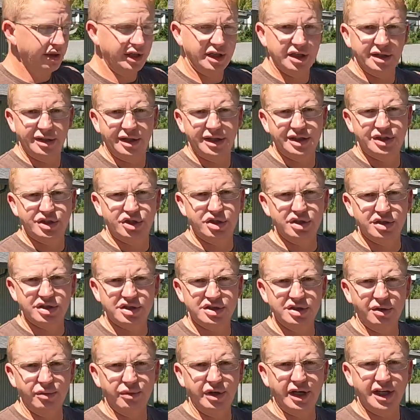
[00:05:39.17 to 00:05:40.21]
It's
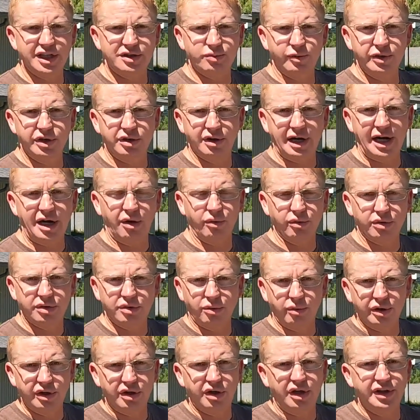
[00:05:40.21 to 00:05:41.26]
just so nice when you're out
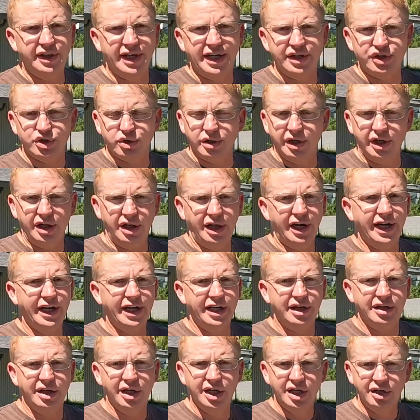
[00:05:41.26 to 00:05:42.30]
going on that trail
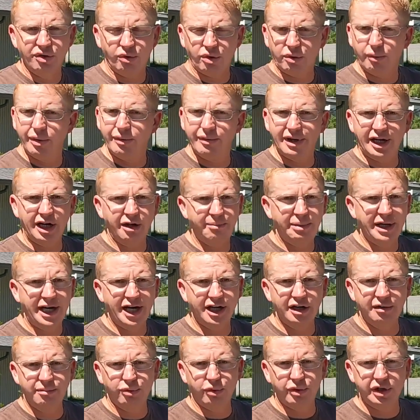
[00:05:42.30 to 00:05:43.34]
hike, or we went out
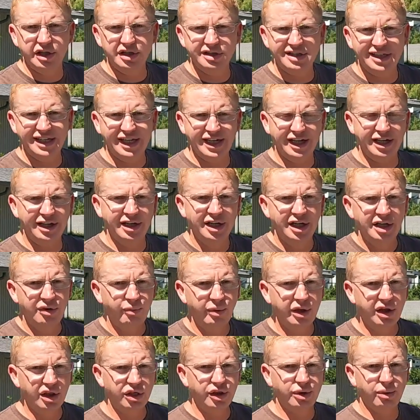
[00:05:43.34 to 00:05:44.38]
paddleboarding today.
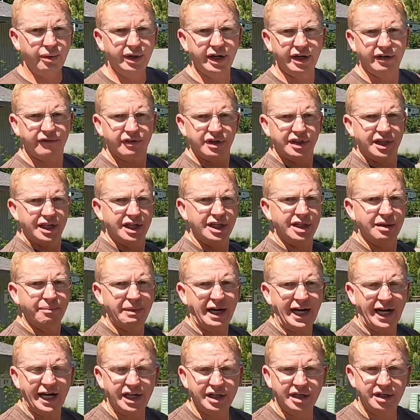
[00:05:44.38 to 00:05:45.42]
We could throw everything in the
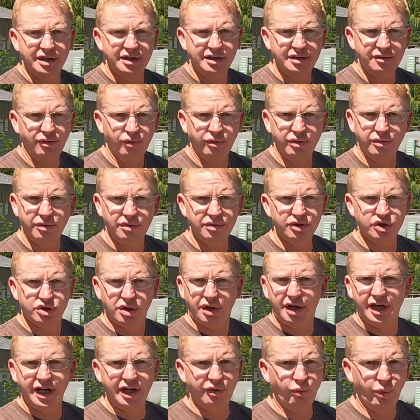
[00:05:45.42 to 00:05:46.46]
back,
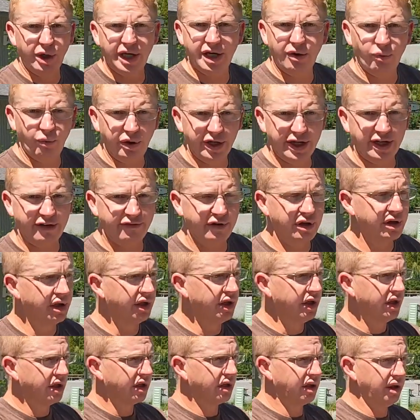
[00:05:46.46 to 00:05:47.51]
dry, wet, whatever,
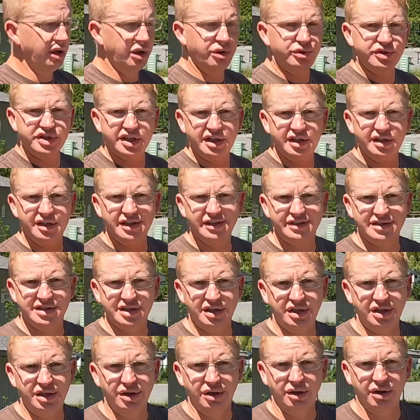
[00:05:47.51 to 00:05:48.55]
close it, it's
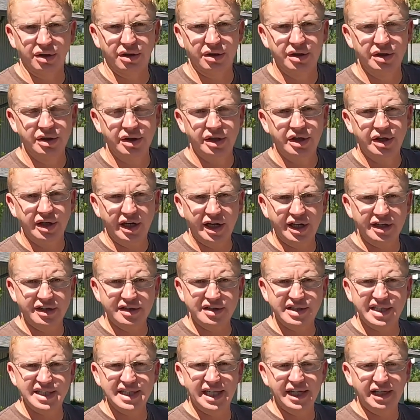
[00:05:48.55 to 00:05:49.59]
secure, and
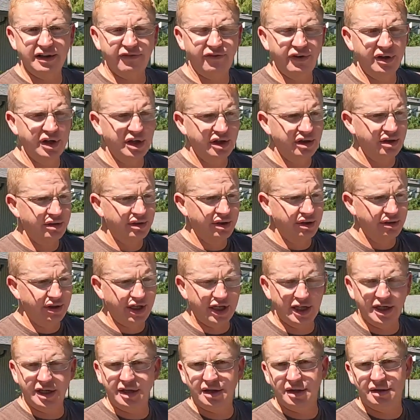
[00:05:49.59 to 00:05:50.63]
it's safe,
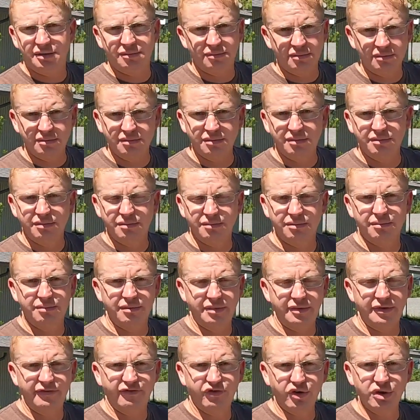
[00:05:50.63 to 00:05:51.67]
and
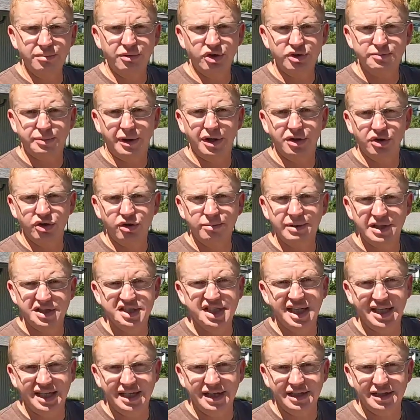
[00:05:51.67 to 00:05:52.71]
for the most part,
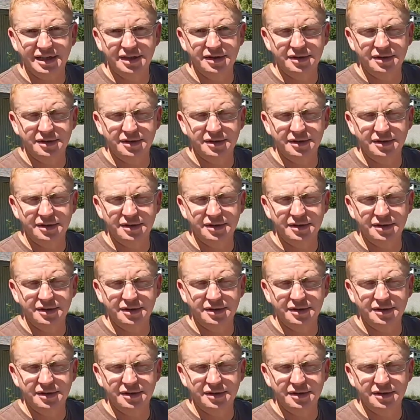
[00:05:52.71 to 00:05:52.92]
nobody's getting in